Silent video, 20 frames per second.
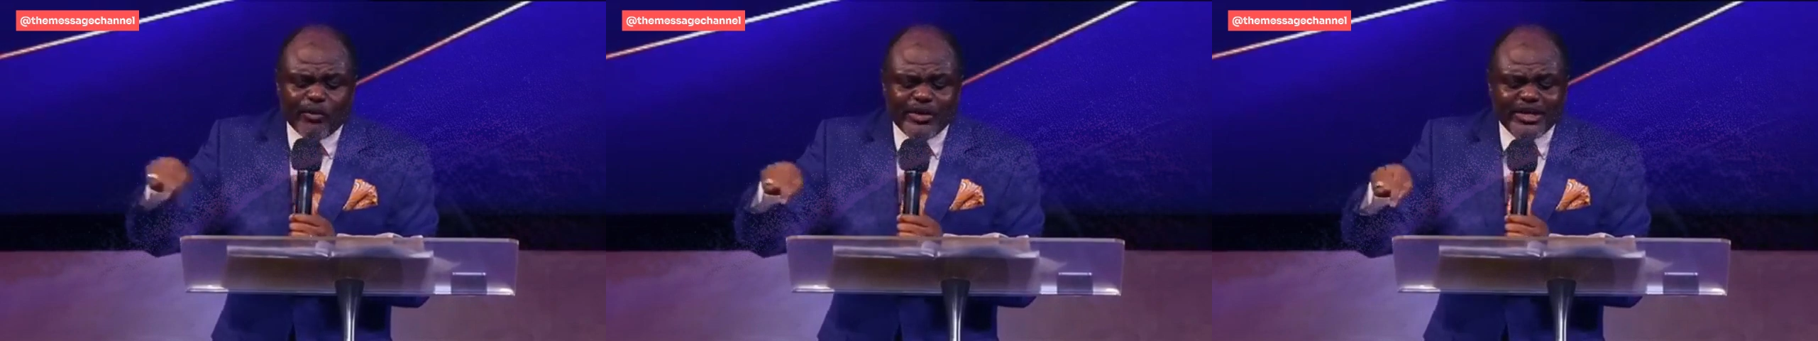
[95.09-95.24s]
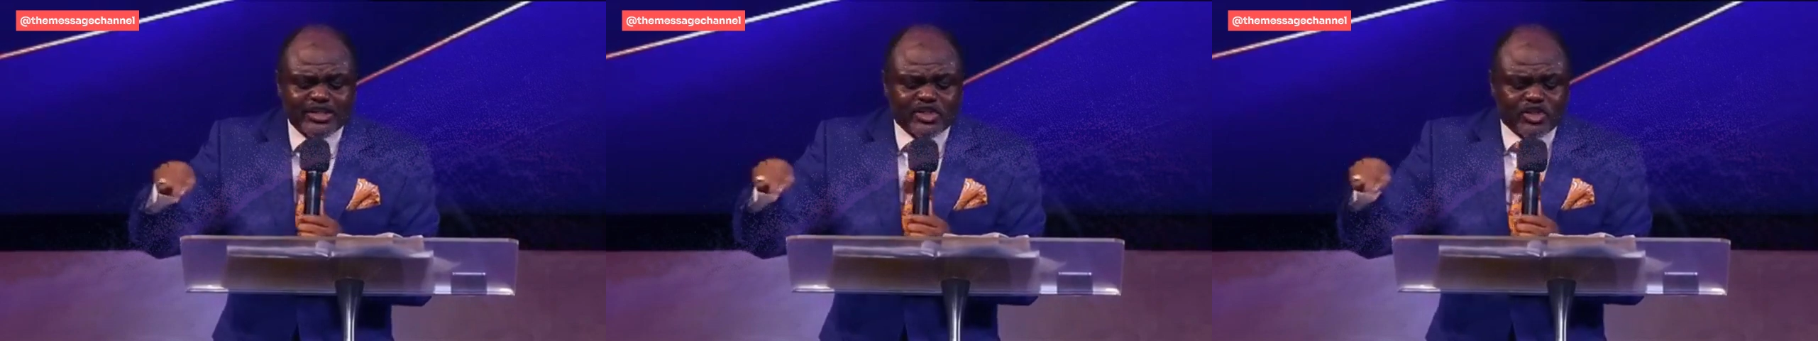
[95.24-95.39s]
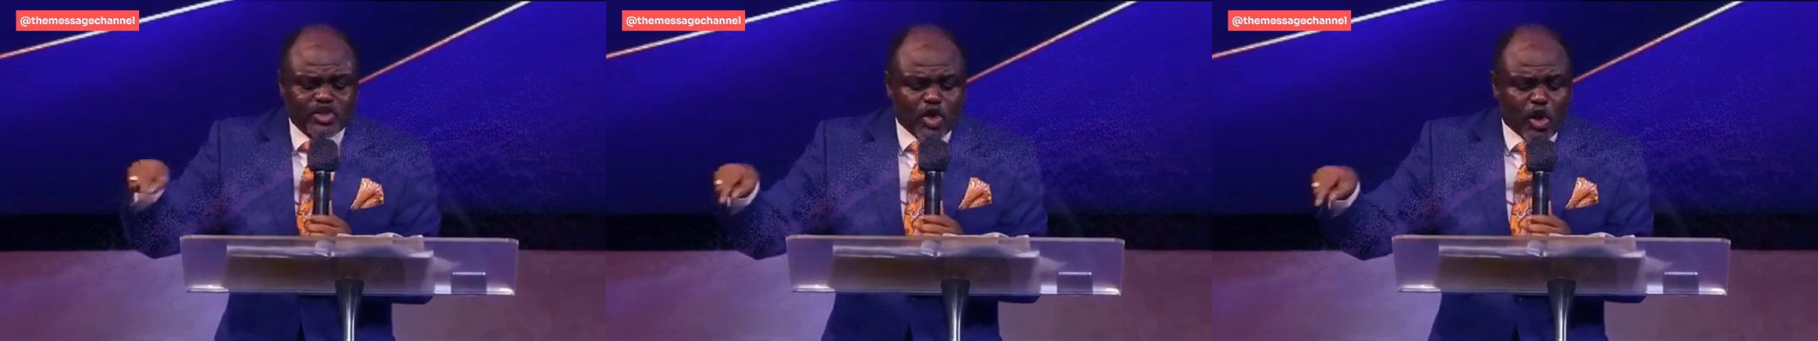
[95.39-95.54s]

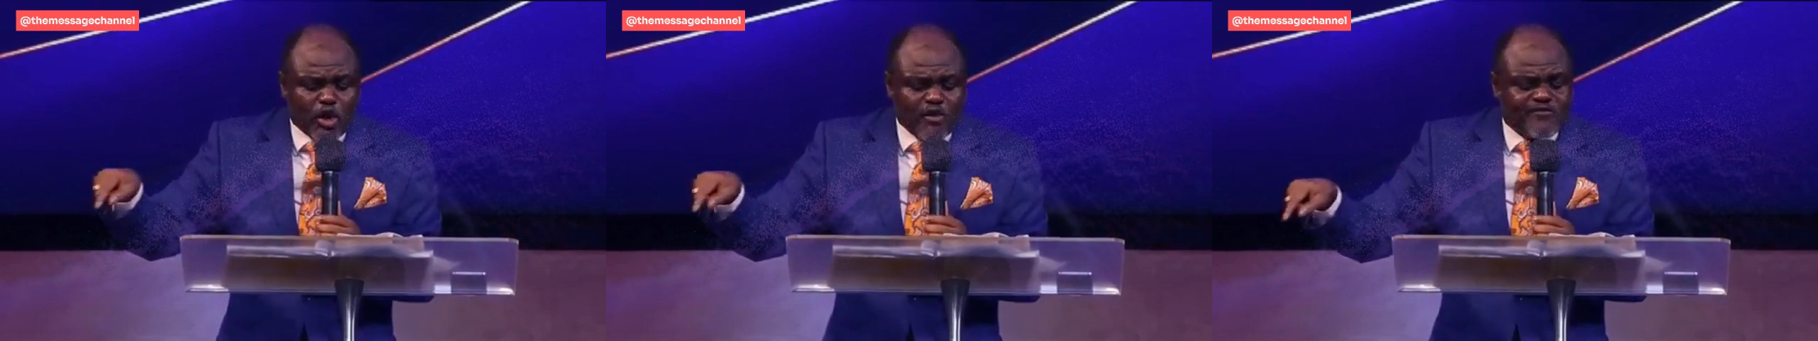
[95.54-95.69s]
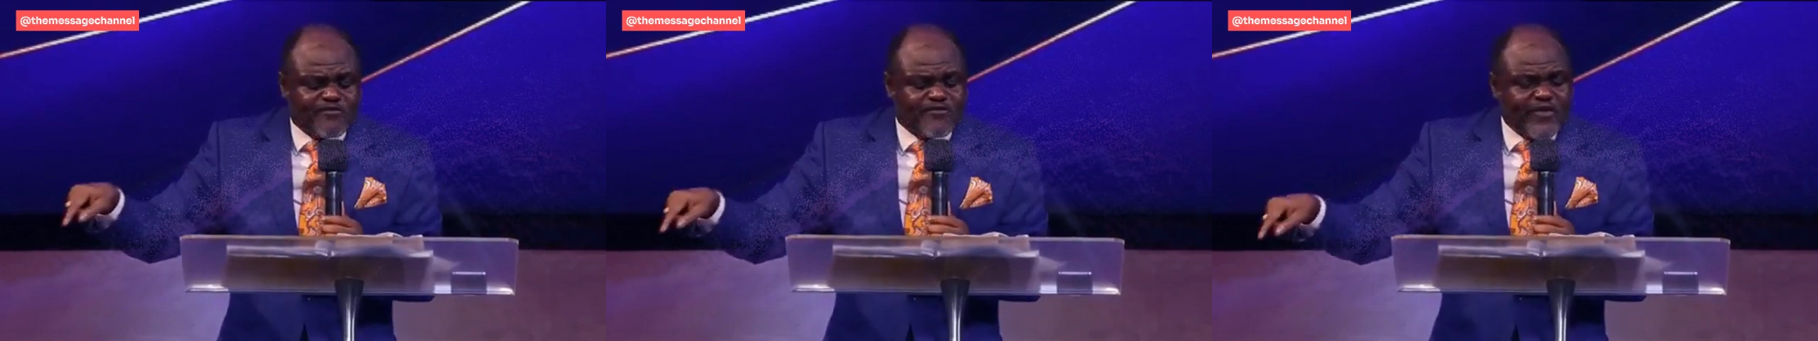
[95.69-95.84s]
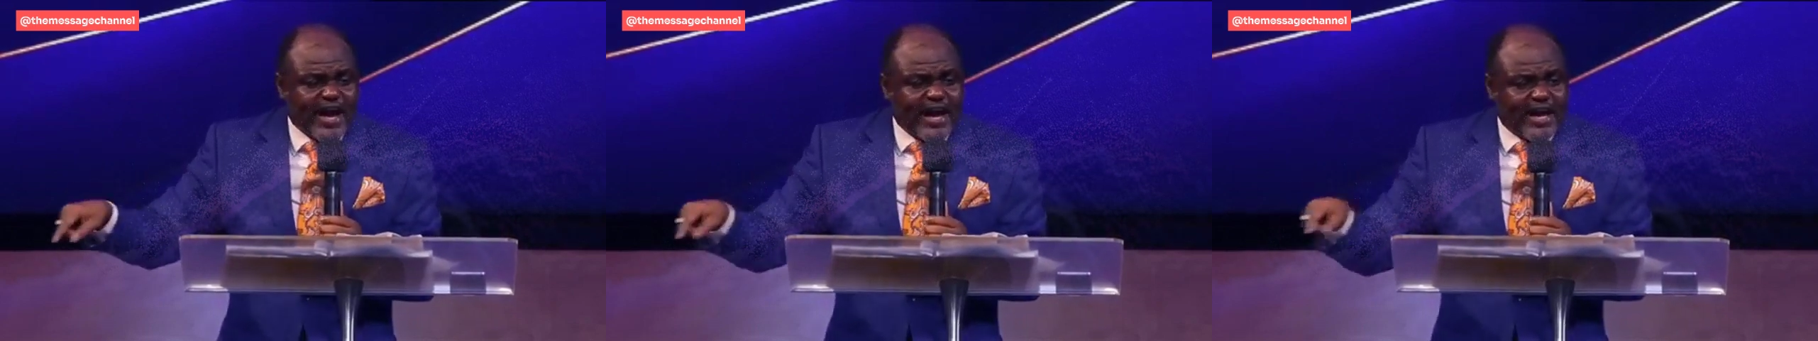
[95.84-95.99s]
is no
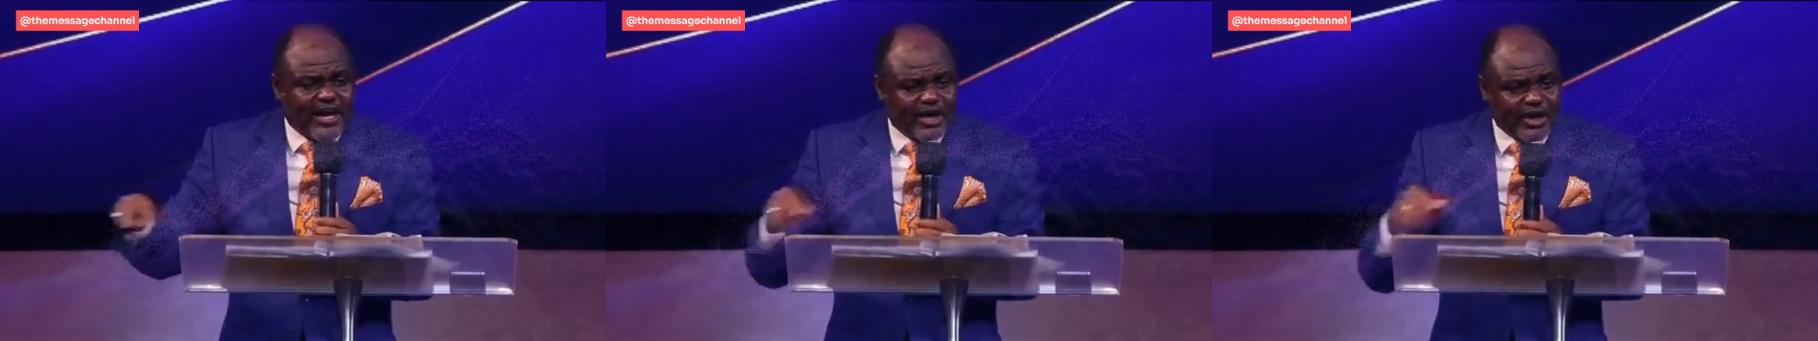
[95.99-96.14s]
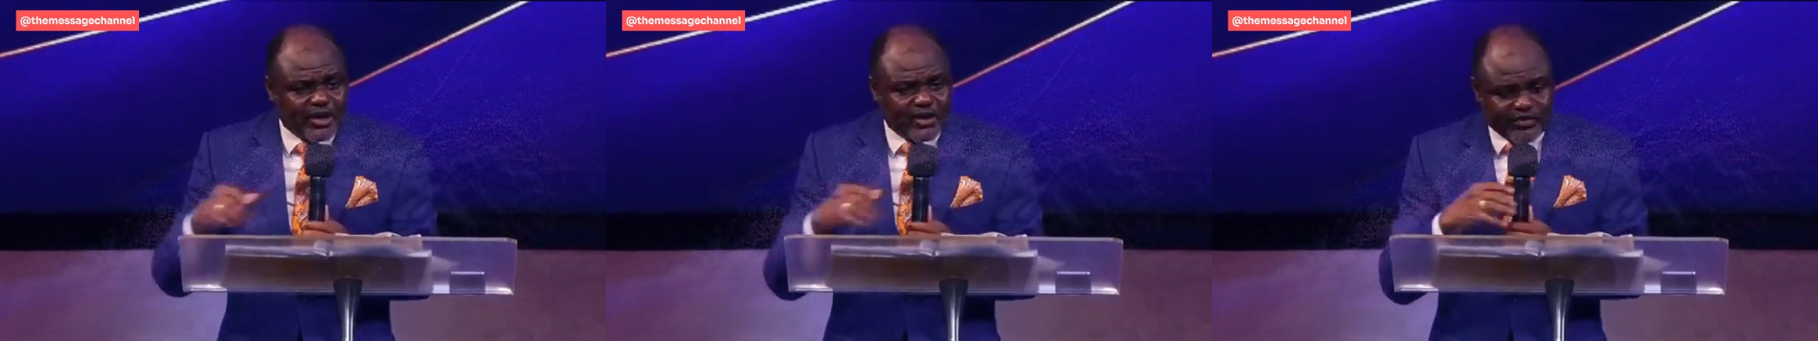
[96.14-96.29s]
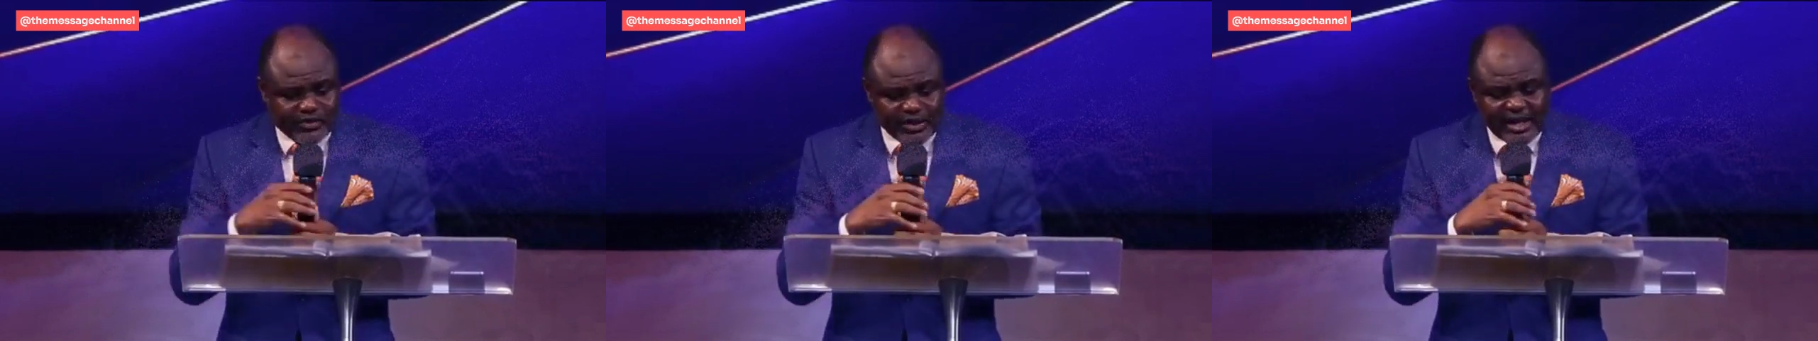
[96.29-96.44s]

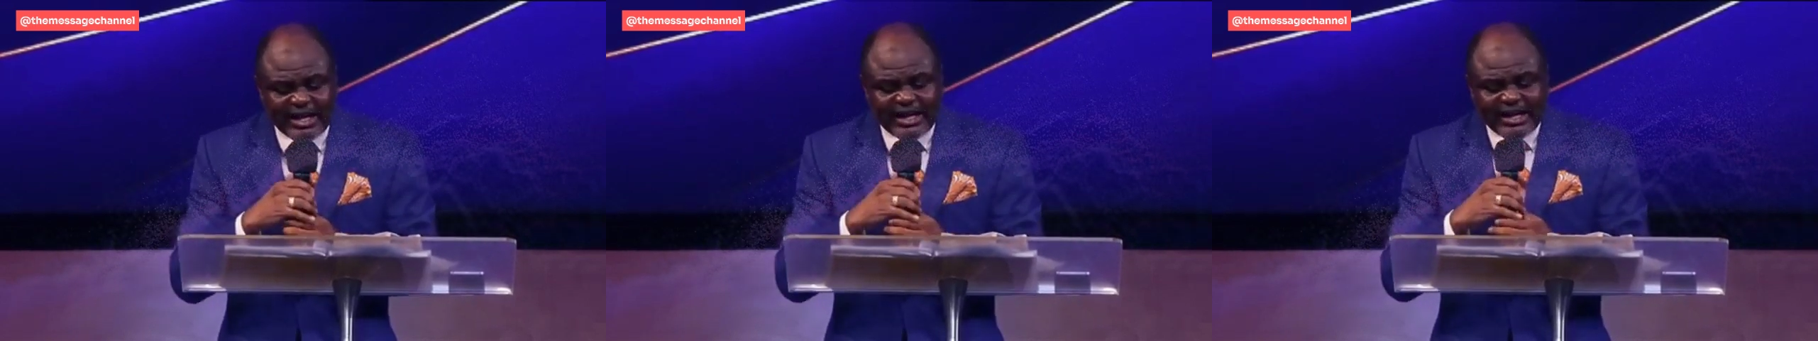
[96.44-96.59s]
faith.